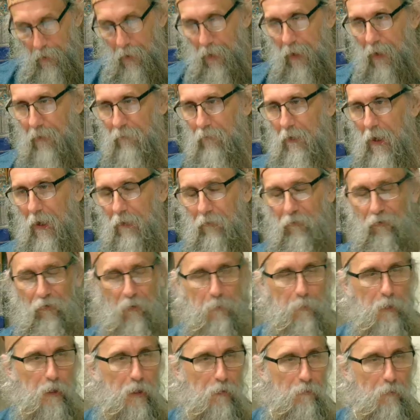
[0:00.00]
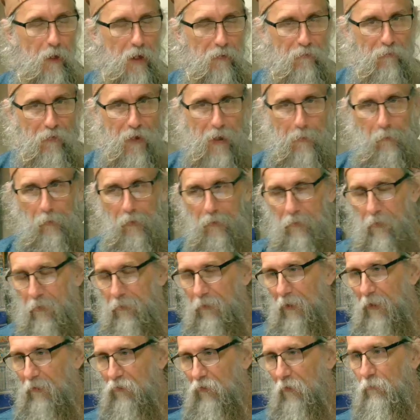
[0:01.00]
I've got somebody in my family that
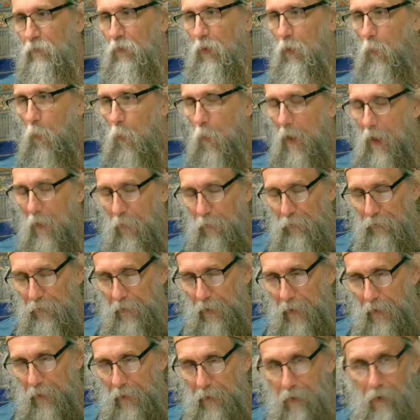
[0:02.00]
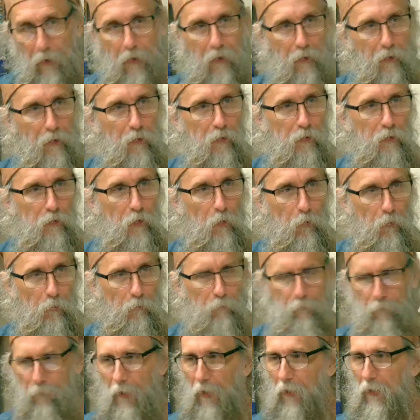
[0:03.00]
thinks if you're wealthy, you're
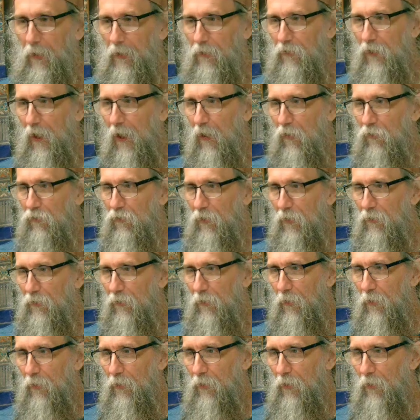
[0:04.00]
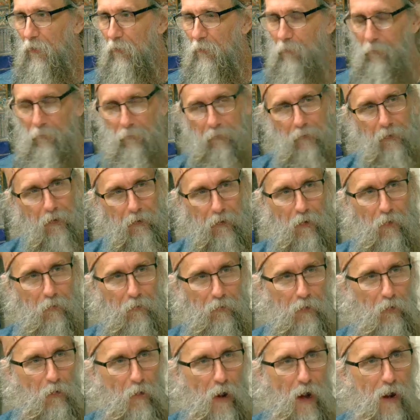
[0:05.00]
very intelligent or you're, you know,
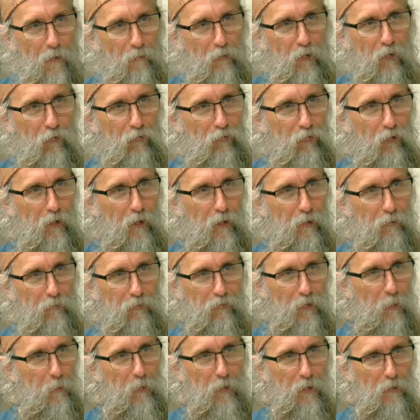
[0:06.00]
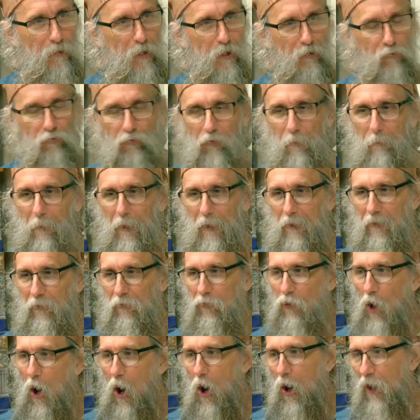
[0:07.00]
you're obviously somebody that should be
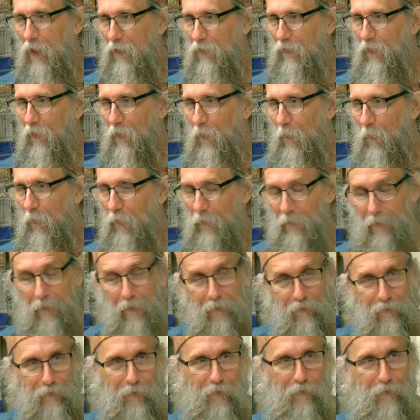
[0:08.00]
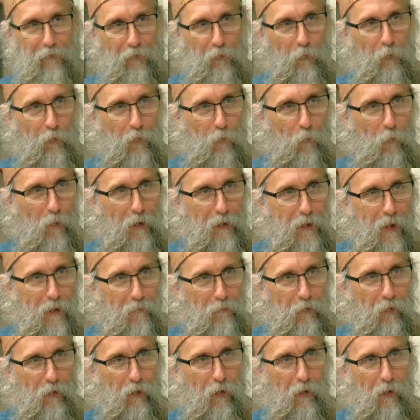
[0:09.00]
talked to or listened to or
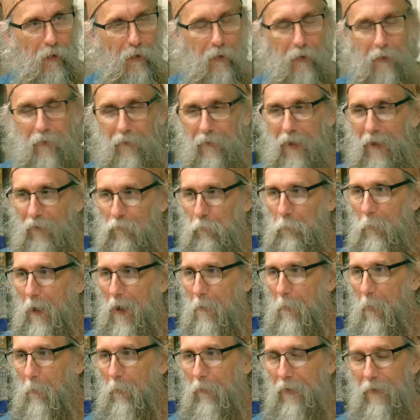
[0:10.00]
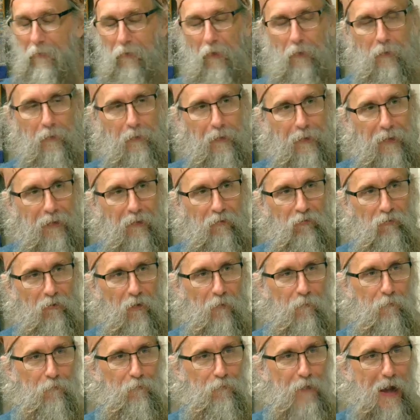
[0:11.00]
whatever. That's probably the least
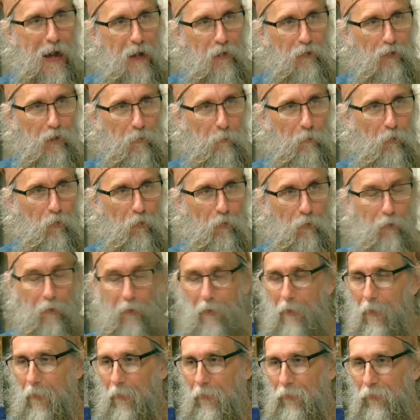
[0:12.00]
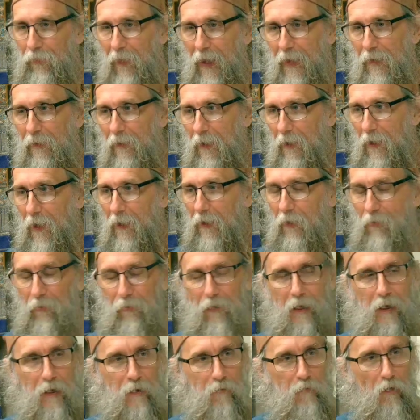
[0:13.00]
valuable thing that I could
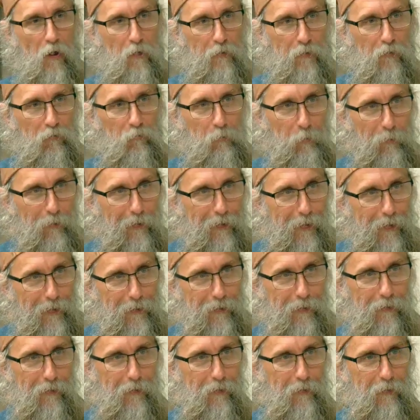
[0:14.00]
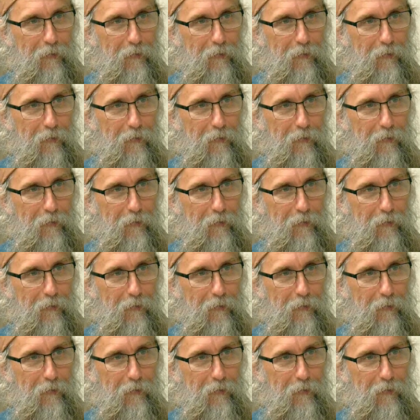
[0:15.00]
think of on this planet